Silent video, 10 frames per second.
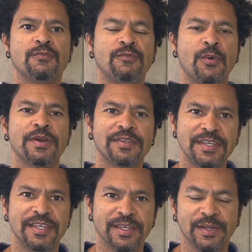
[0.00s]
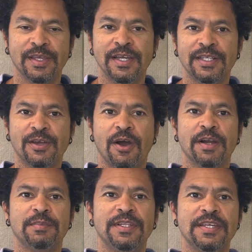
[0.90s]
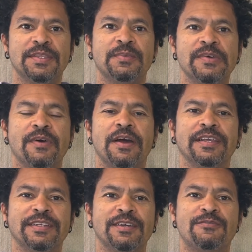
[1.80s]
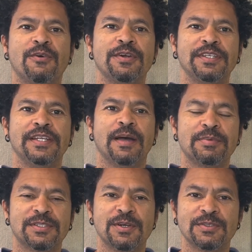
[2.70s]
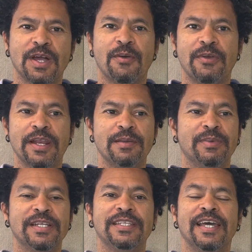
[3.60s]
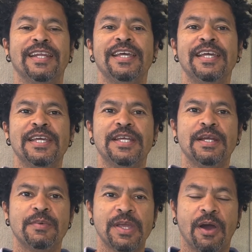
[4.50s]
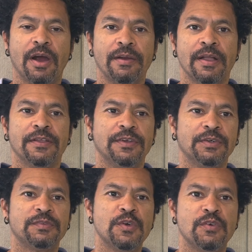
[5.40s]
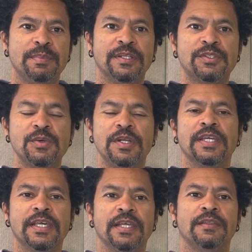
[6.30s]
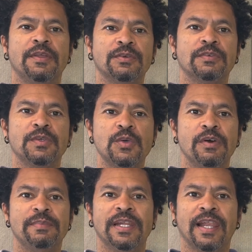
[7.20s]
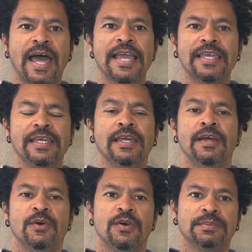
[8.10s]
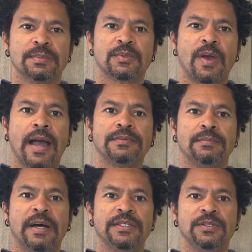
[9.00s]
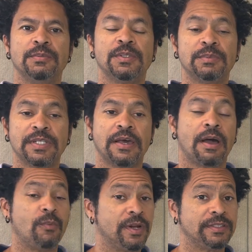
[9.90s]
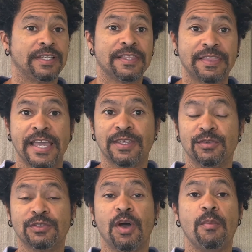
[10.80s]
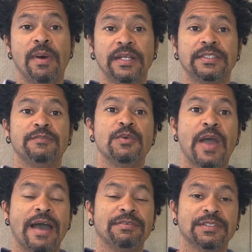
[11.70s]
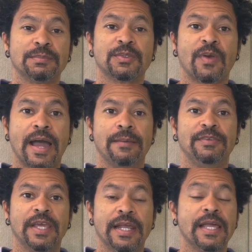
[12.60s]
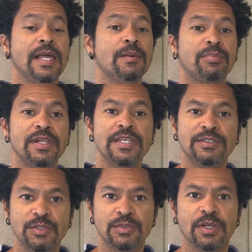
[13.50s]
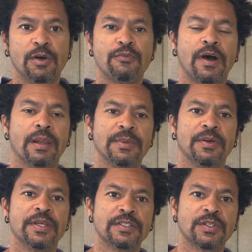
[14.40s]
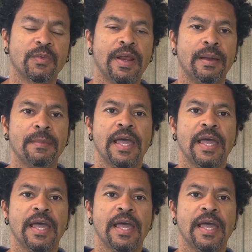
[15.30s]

14. It's hard to believe that we've already done 14 episodes already, but yet here we are. Those of you who have been tuning in and those of you who have been liking or subscribed to my YouTube channel, I want to say thank you so much. If you haven't subscribed yet, please do so. Follow me on Instagram